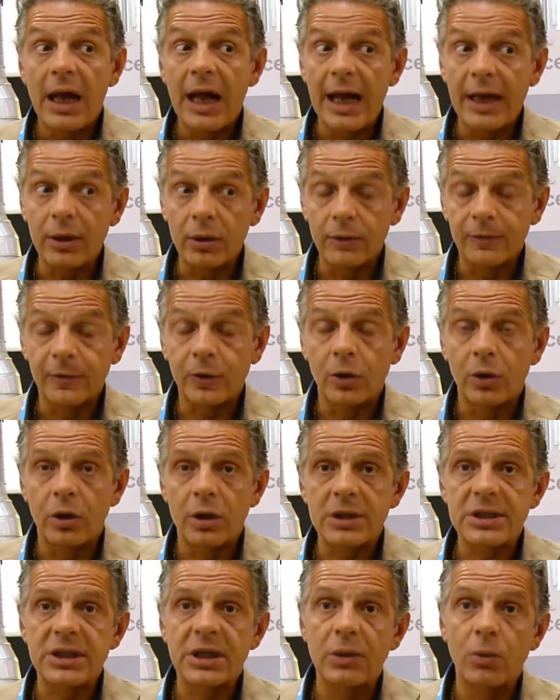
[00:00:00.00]
And of
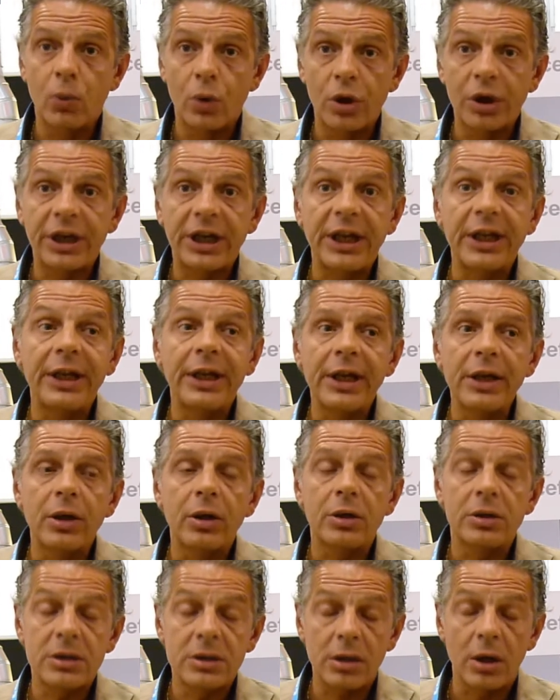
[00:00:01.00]
course, working in
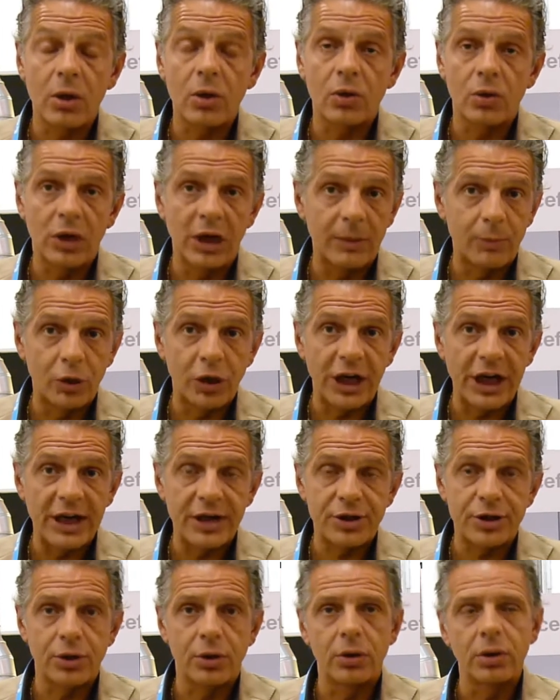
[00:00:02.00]
strong
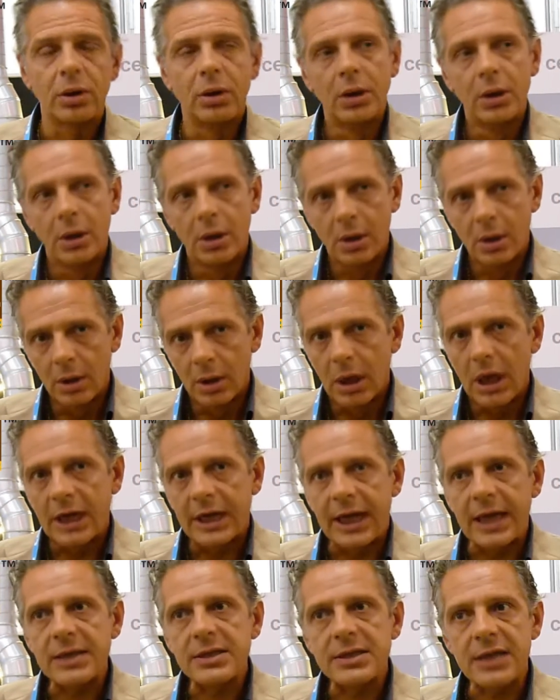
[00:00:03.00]
collaboration,
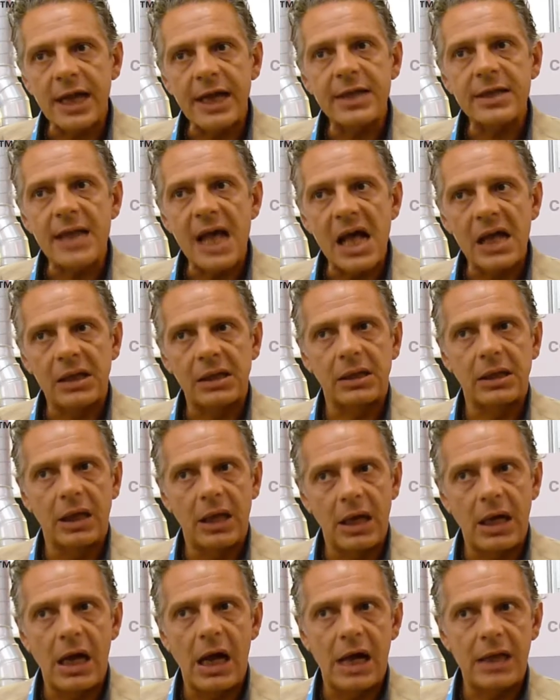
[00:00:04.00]
can say that
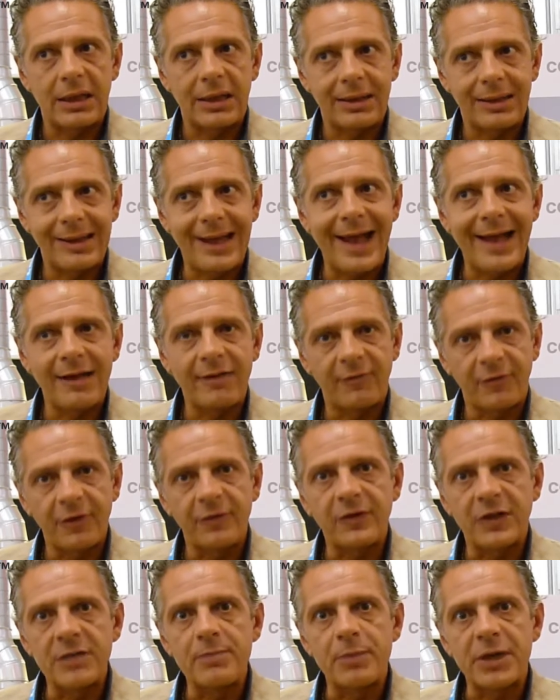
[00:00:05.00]
a
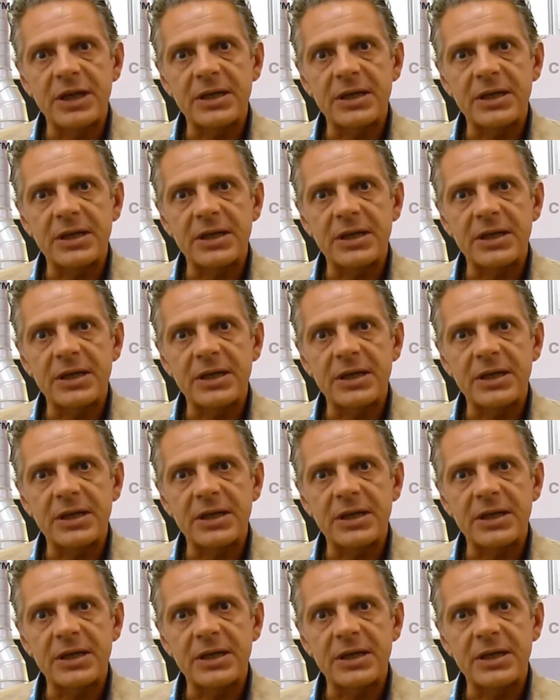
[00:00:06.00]
10-15%